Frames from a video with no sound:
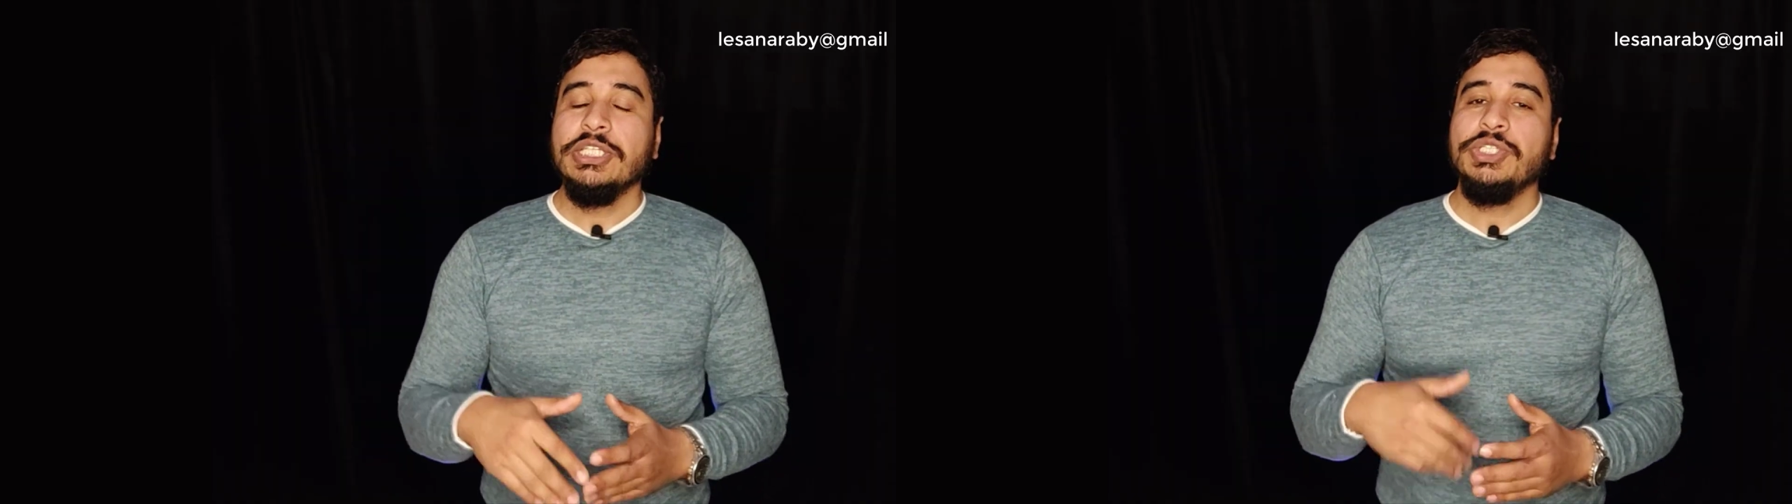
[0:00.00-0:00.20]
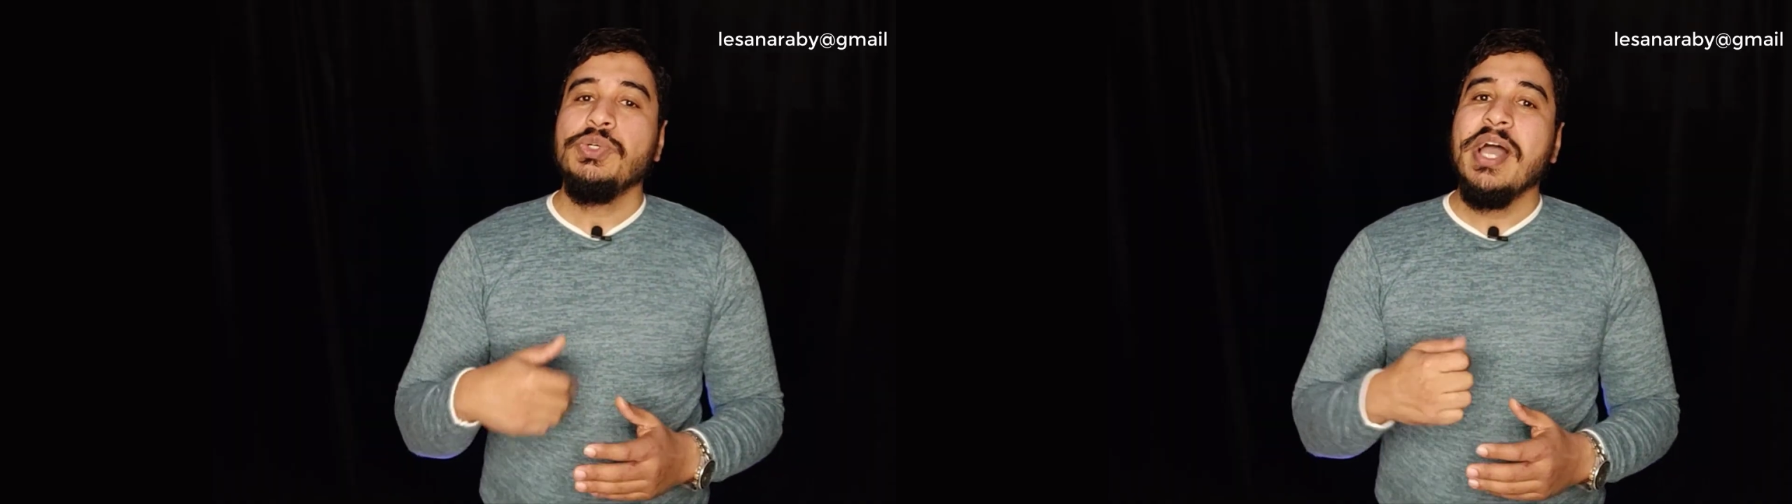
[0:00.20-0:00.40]

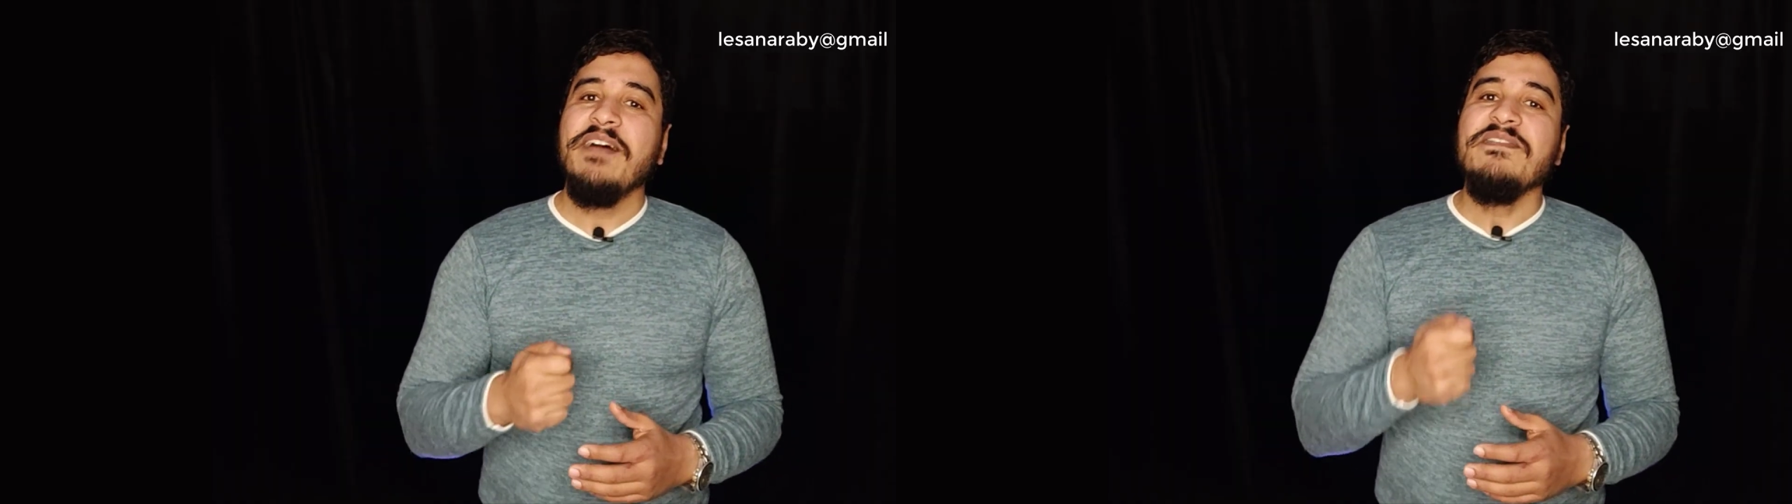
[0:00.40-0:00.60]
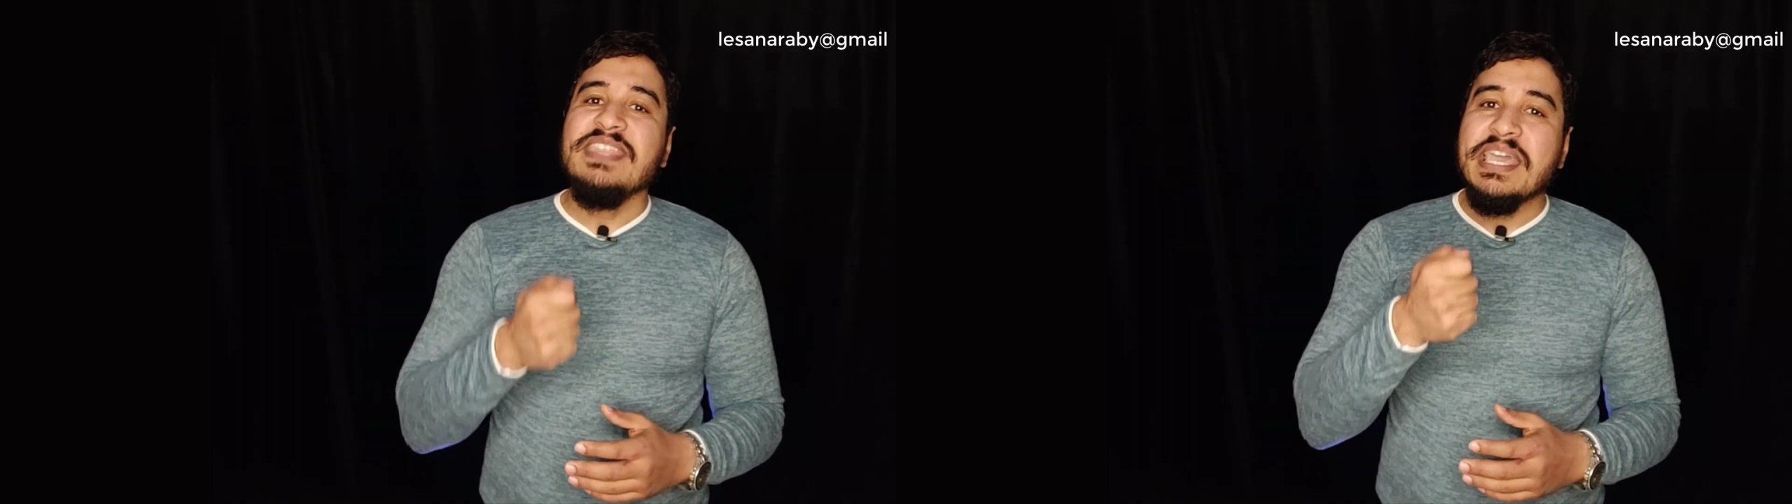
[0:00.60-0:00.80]
you
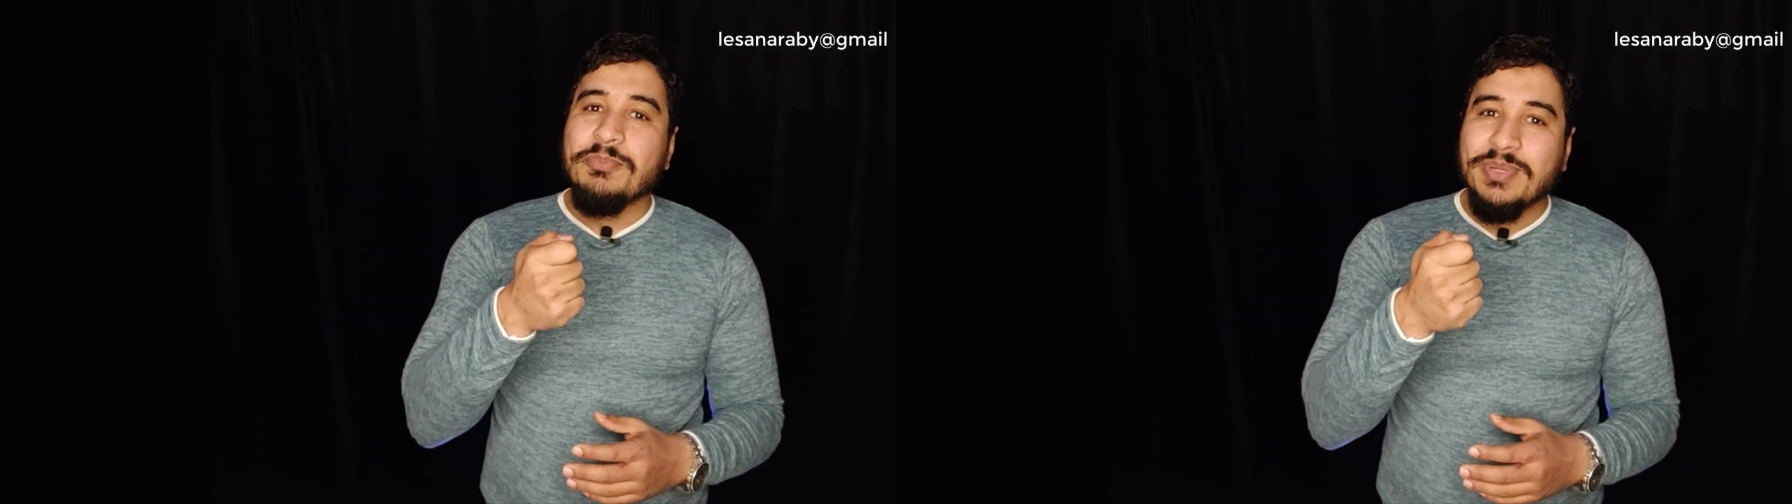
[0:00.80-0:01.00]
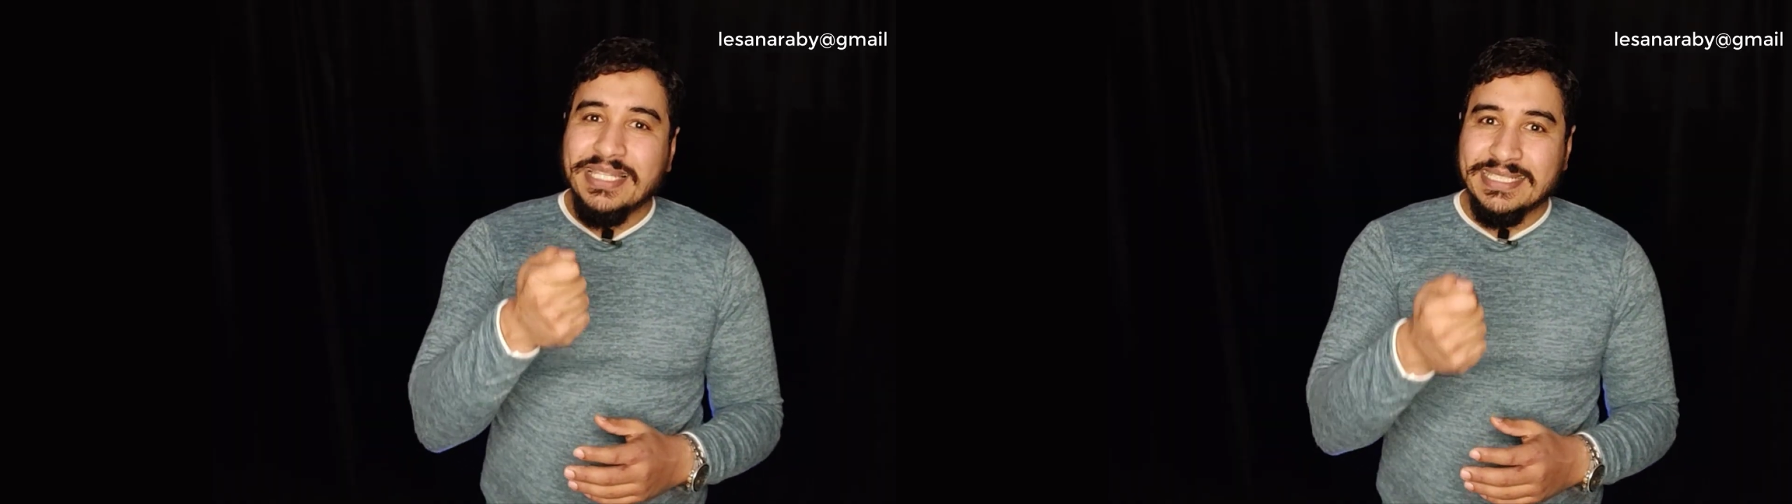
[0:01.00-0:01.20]
have the
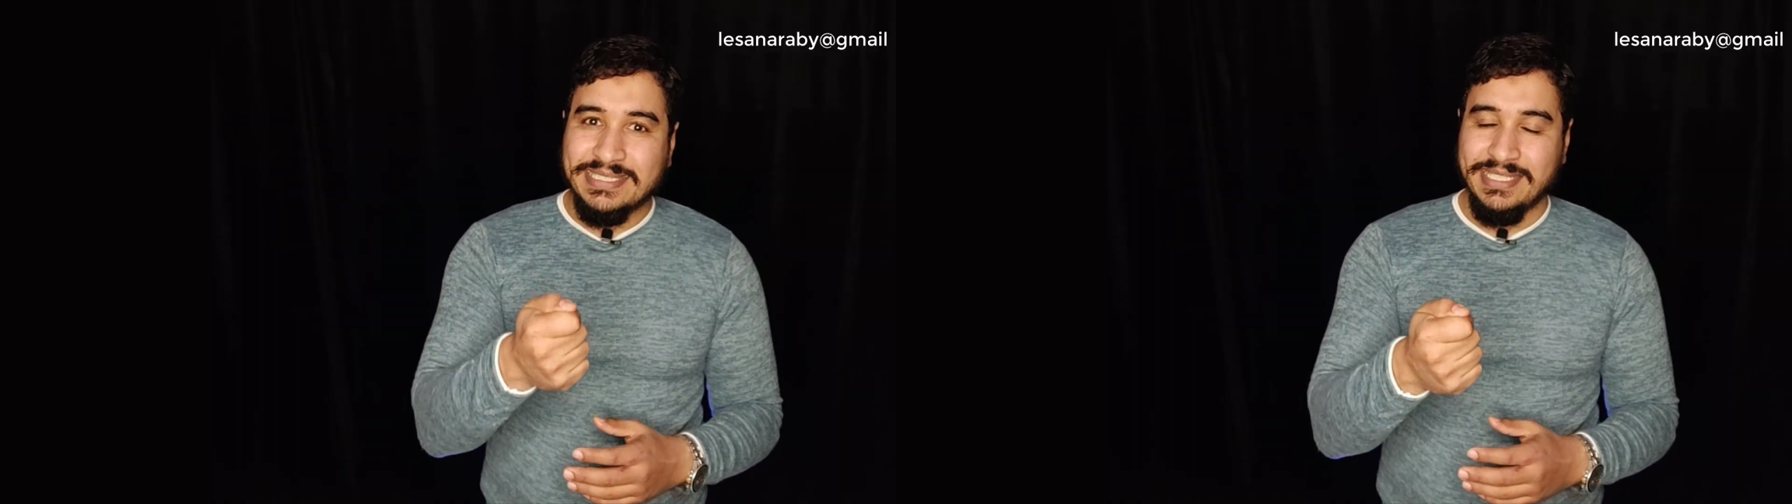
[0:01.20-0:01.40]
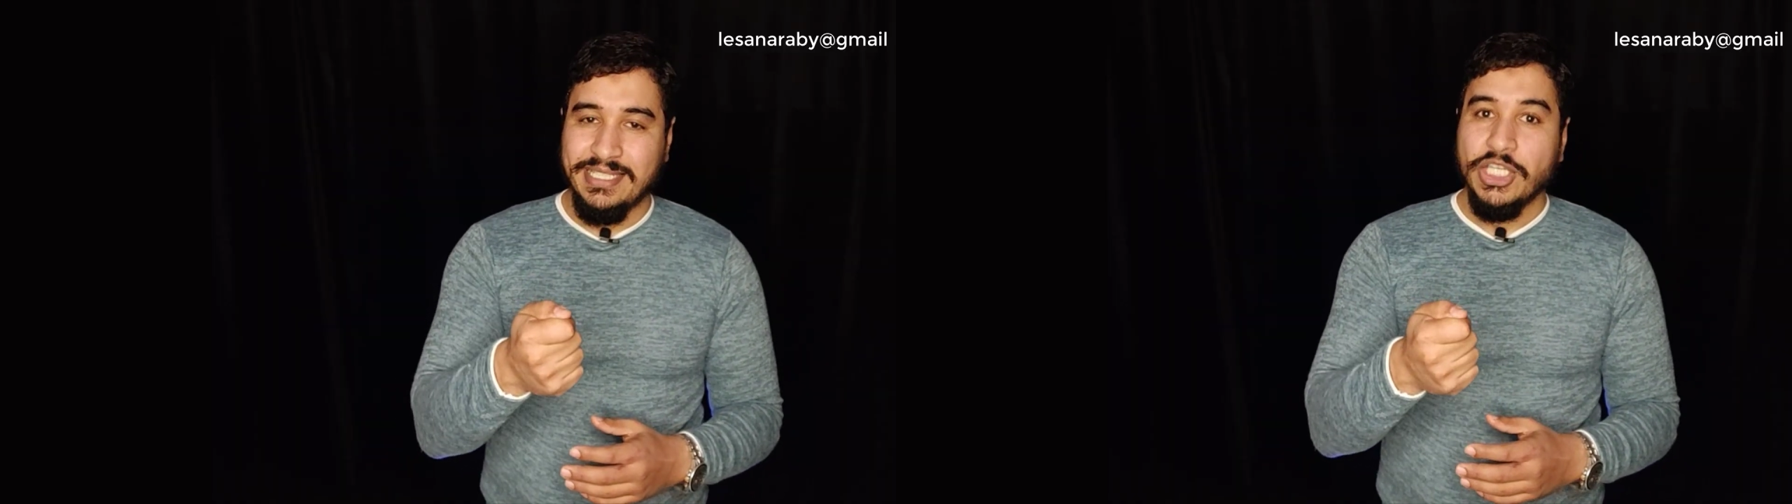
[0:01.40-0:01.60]

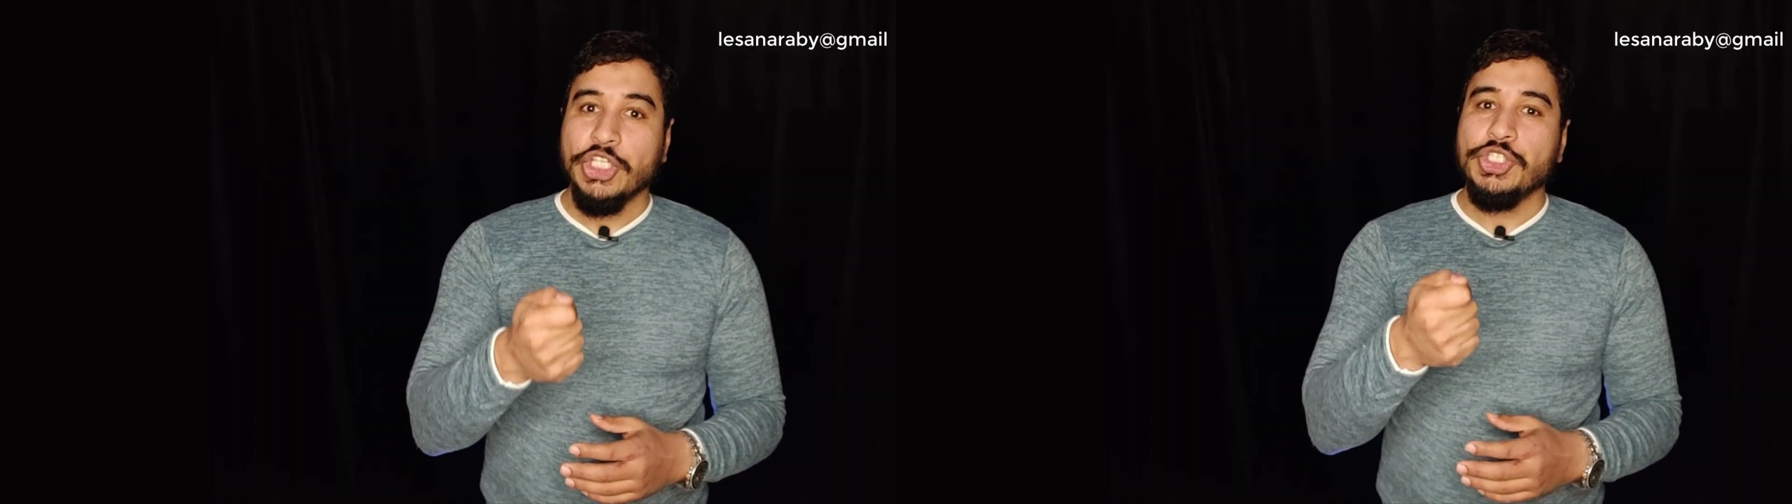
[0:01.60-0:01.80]
ability